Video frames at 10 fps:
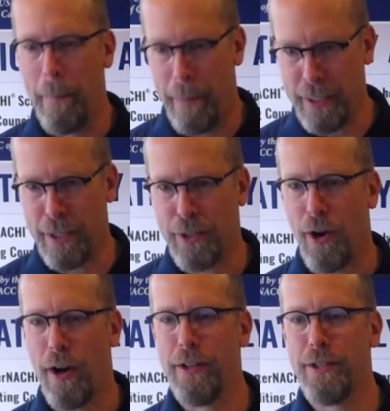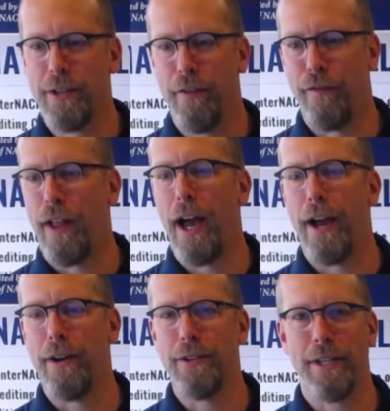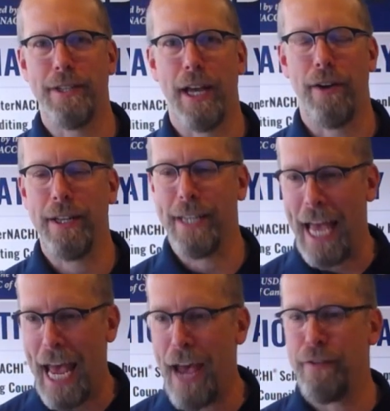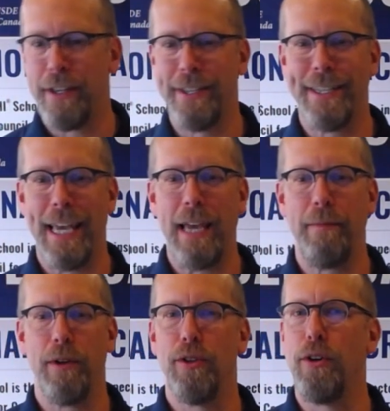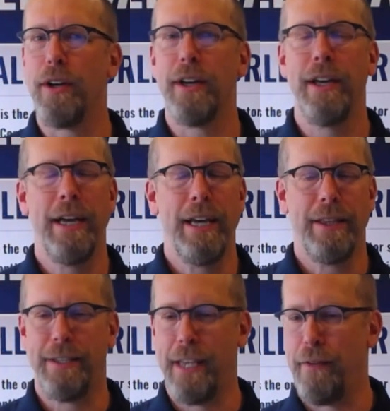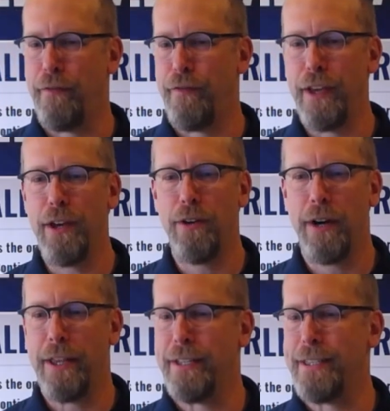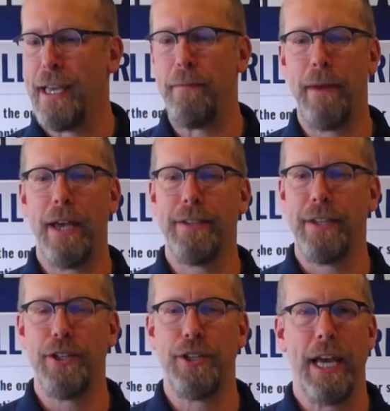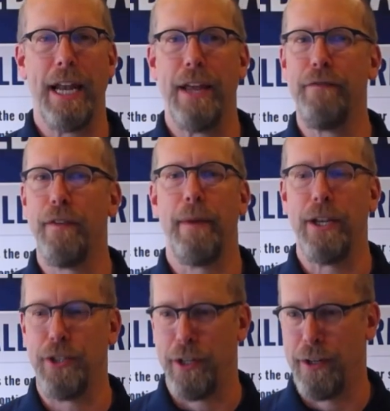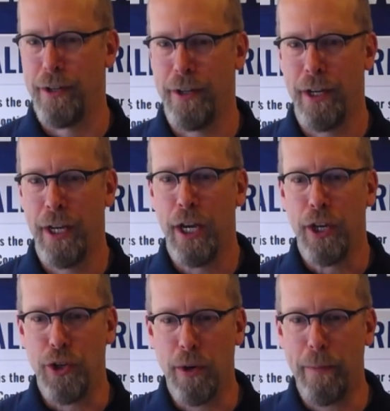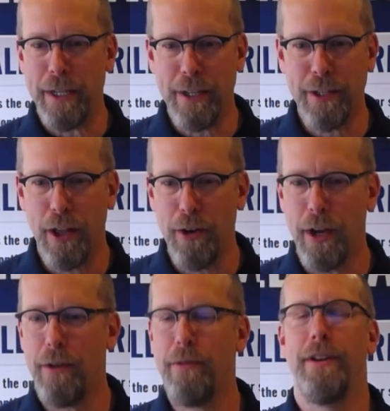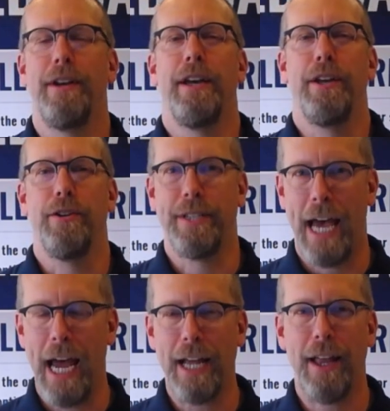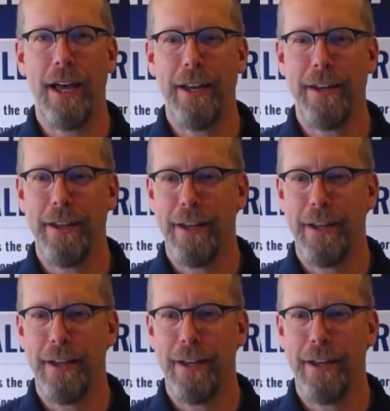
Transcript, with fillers: business cards, flyers, etc., to have the same look, the same feel, and the same message and information. Your business logo your tagline,